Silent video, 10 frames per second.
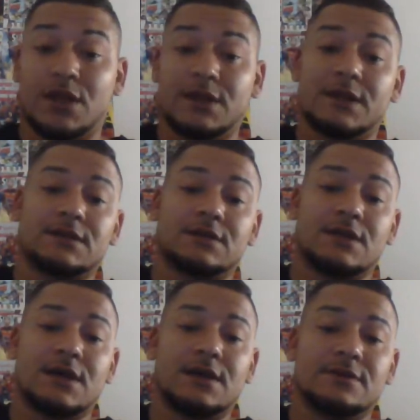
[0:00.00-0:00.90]
I'm not gonna
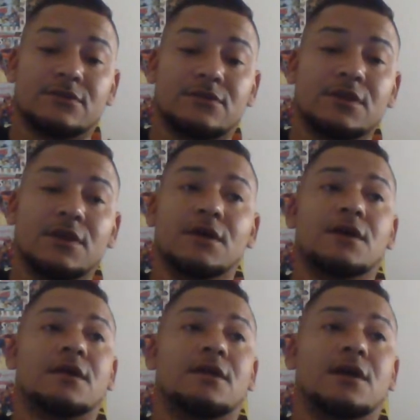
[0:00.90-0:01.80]
lie.
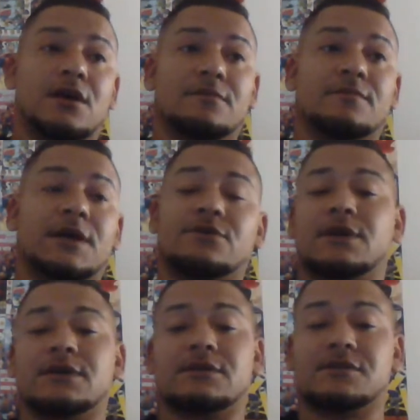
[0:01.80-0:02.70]
I don't
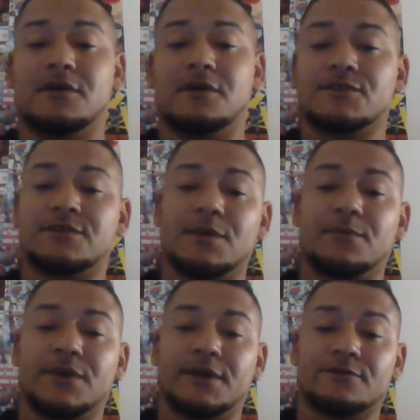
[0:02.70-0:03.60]
like to delve into my
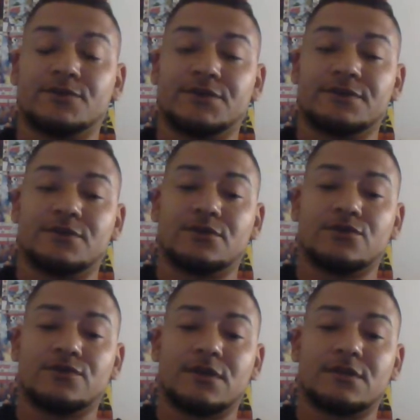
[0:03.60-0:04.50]
past, because it
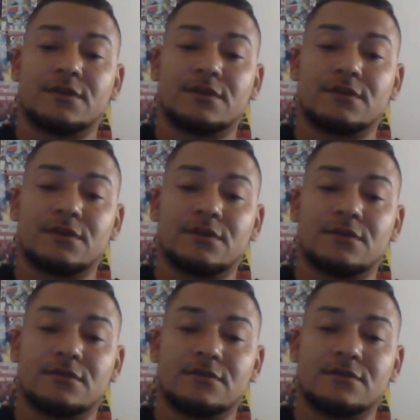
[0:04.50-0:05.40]
goes ahead
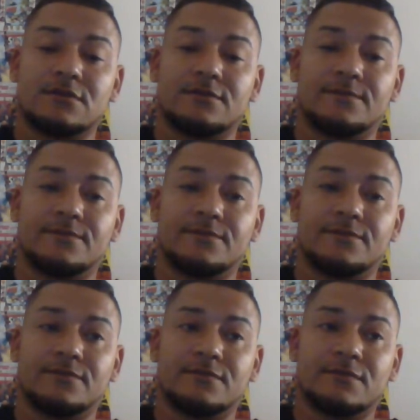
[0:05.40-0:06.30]
and
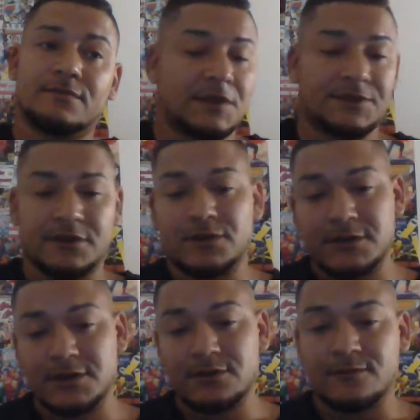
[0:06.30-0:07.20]
nothing
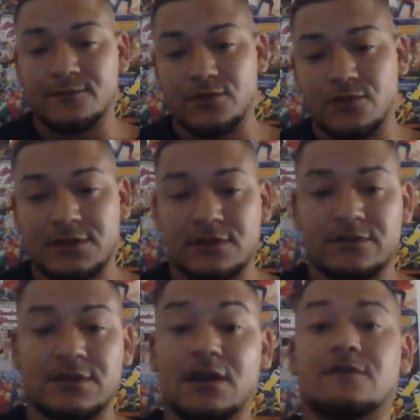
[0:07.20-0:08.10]
illegal, of course,
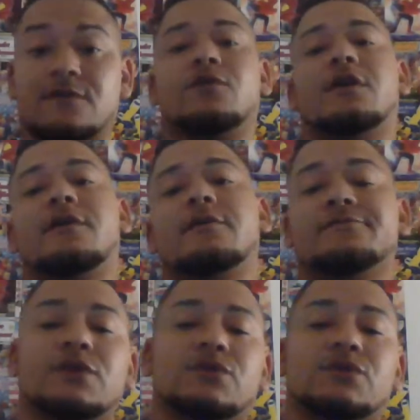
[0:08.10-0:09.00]
outside
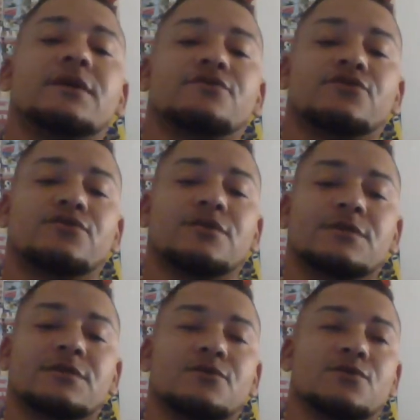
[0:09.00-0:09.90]
of
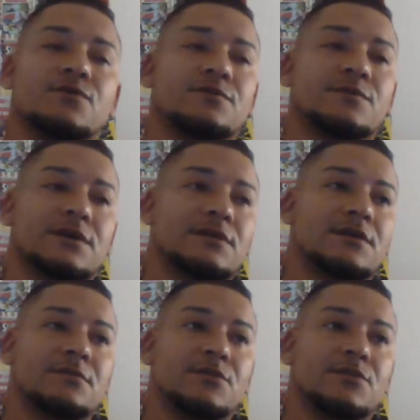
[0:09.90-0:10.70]
streaming the movies back then.